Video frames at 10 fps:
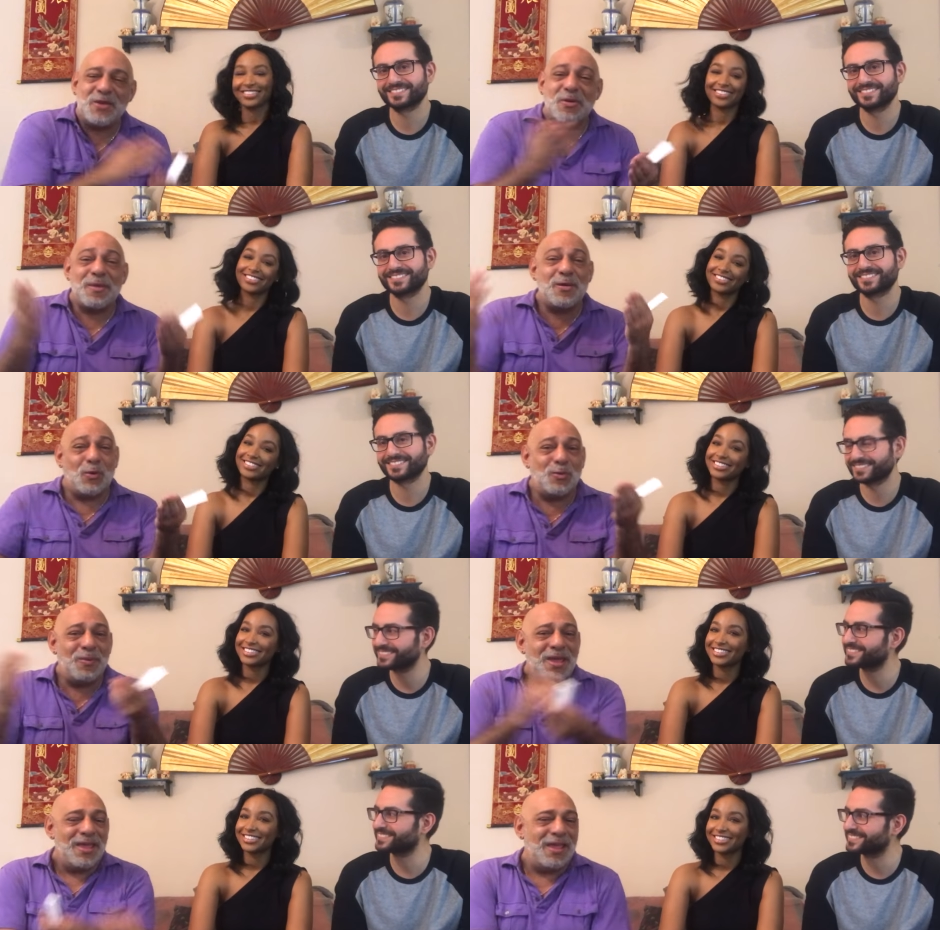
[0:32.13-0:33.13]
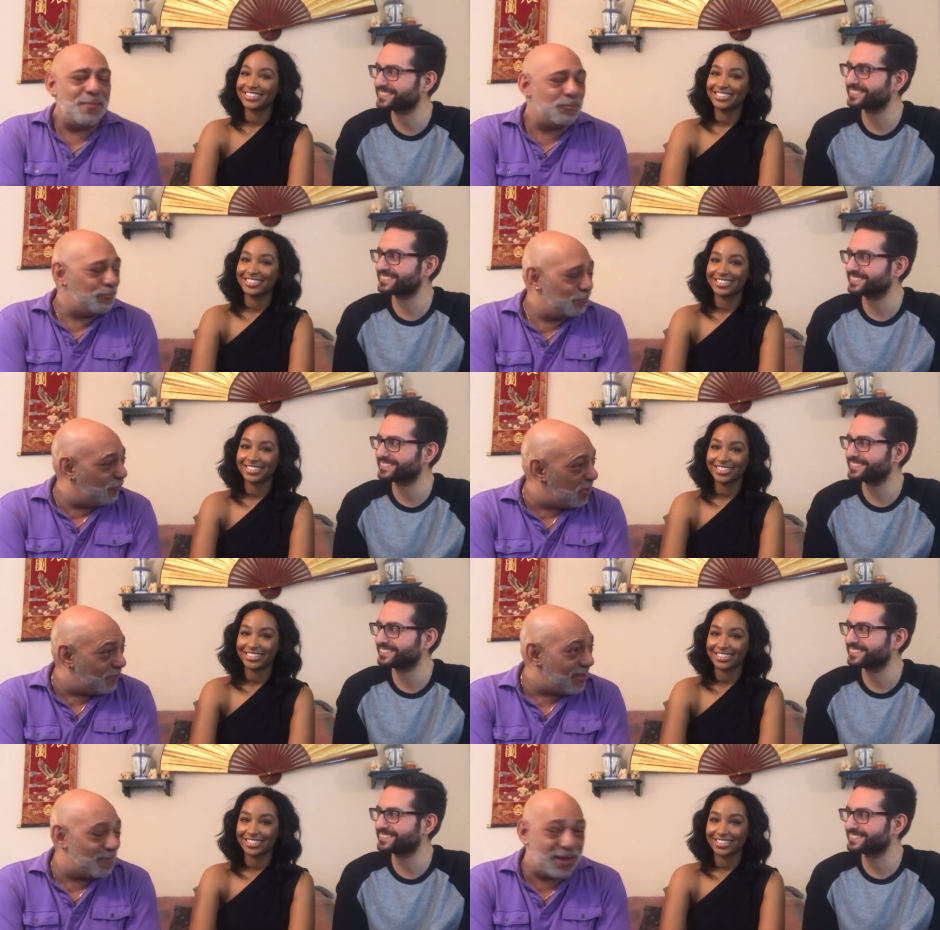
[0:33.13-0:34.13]
Speaker 1: here at my home in
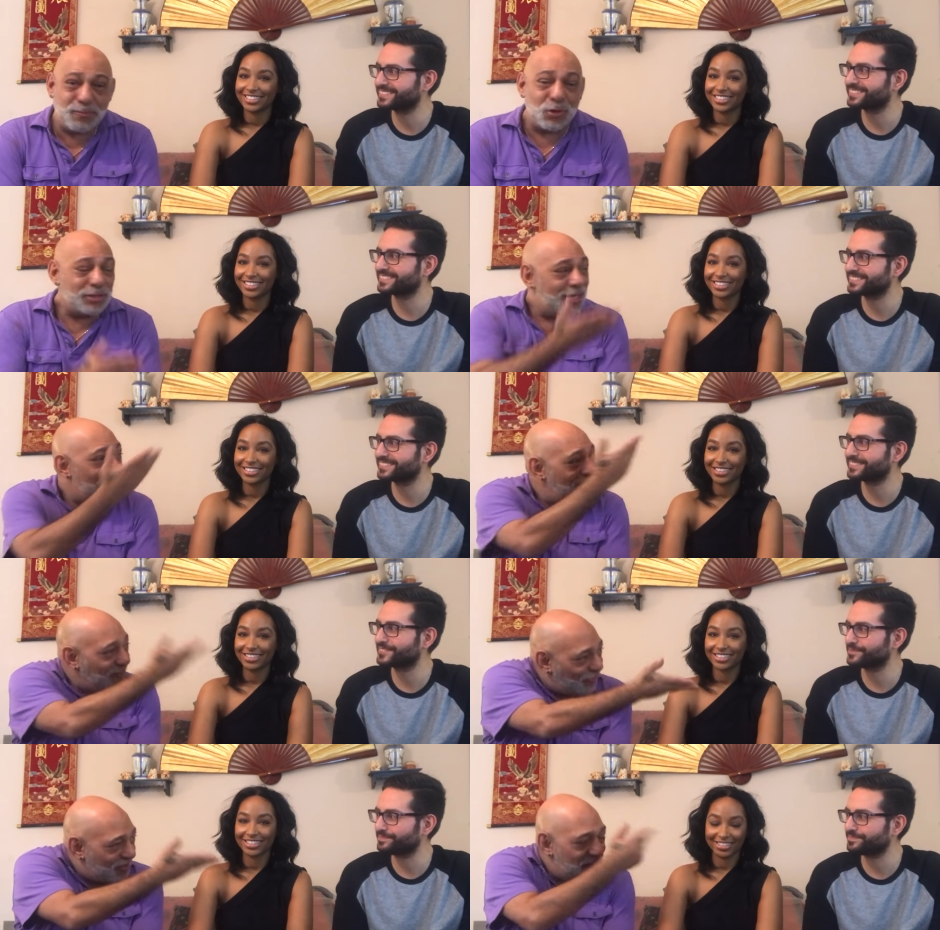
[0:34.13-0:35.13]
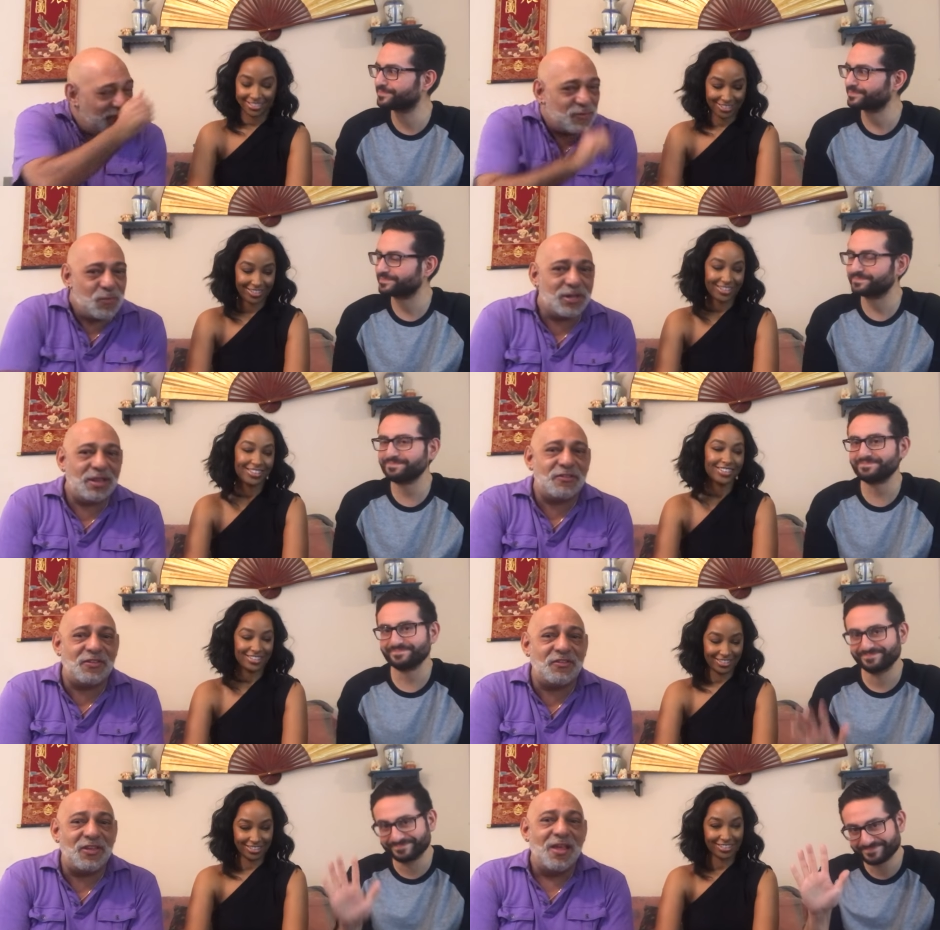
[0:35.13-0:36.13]
Sheepshead Bay, Brooklyn, and Stephen from
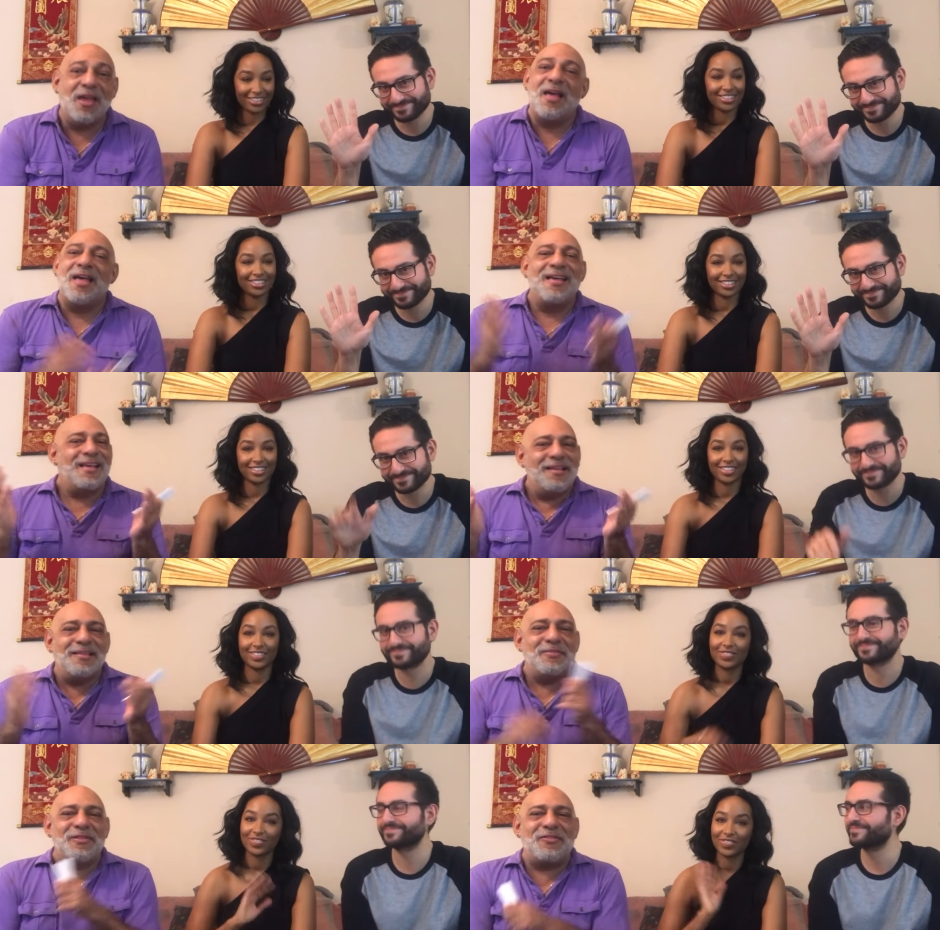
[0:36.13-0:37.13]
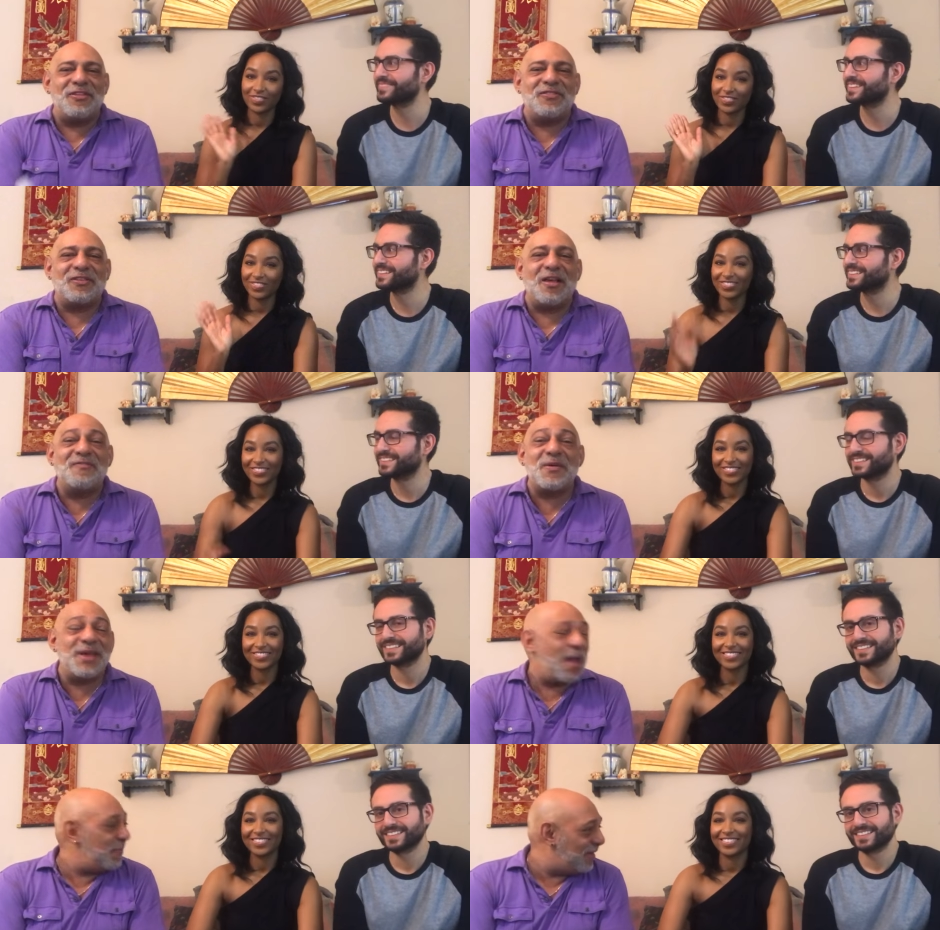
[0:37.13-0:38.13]
Redolessence. This is a
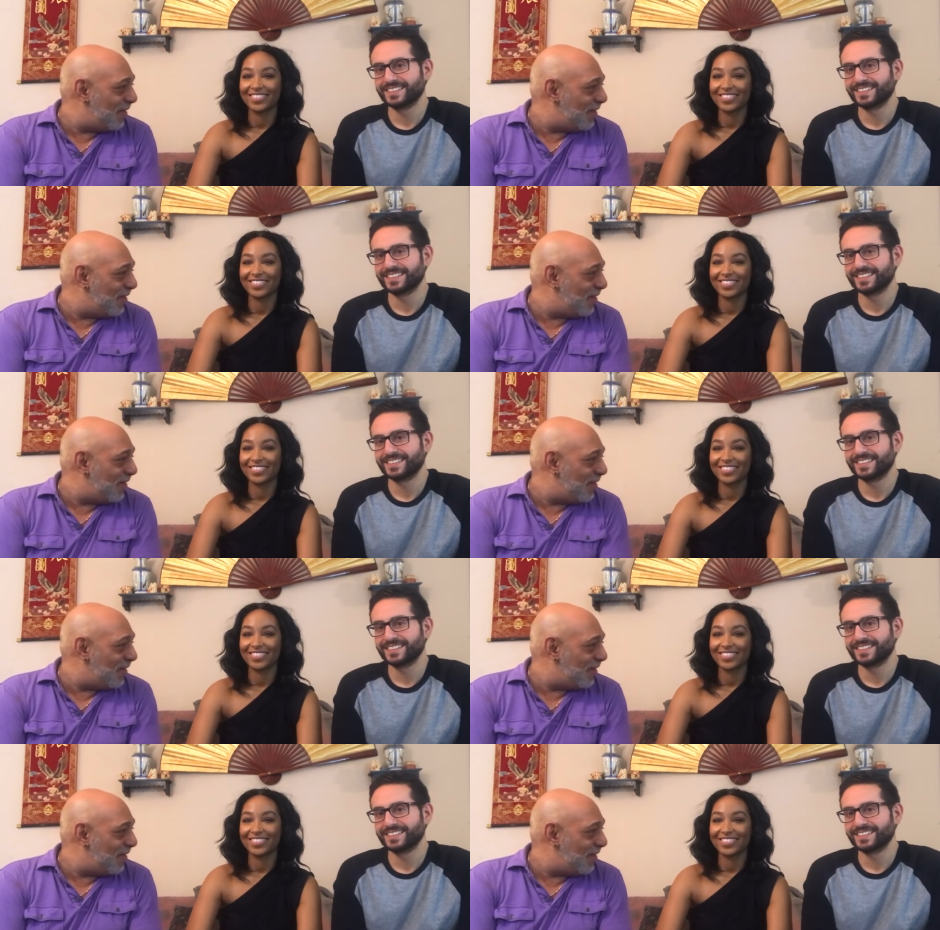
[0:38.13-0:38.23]
very happy